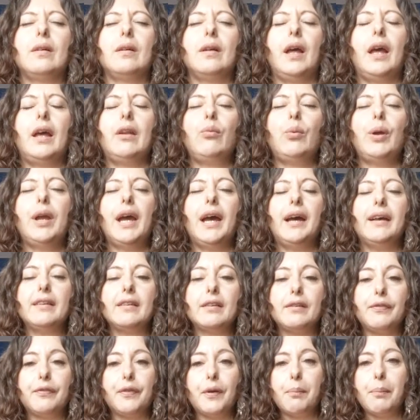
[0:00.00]
And we
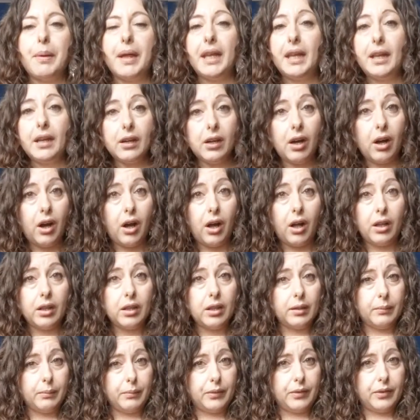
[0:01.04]
ask for many
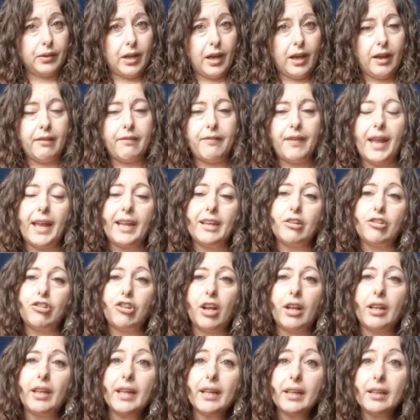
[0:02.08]
columns of
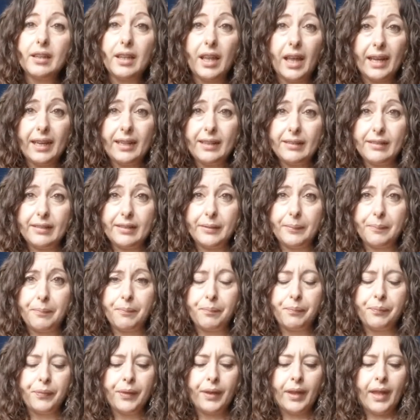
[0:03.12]
angelic light
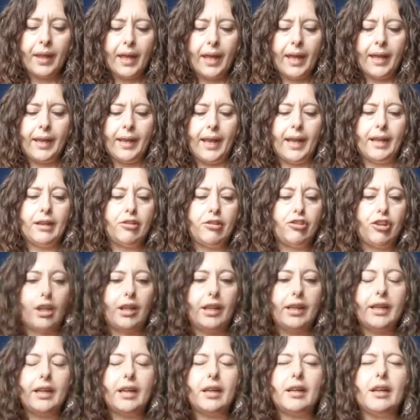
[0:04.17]
and
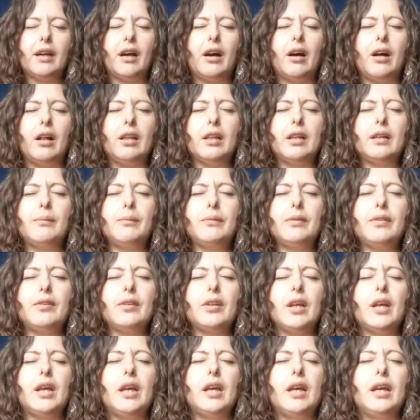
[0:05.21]
angelic columns
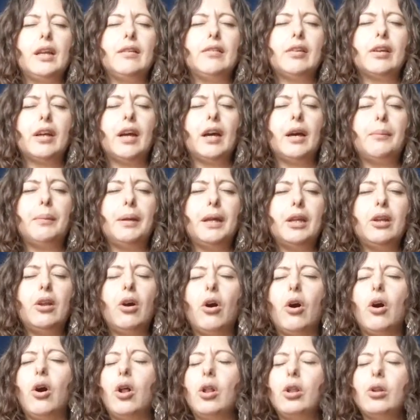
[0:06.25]
to come in
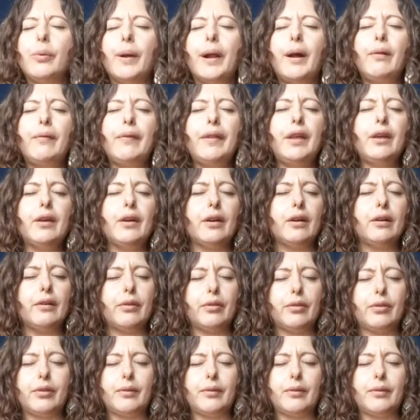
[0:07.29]
all around the earth,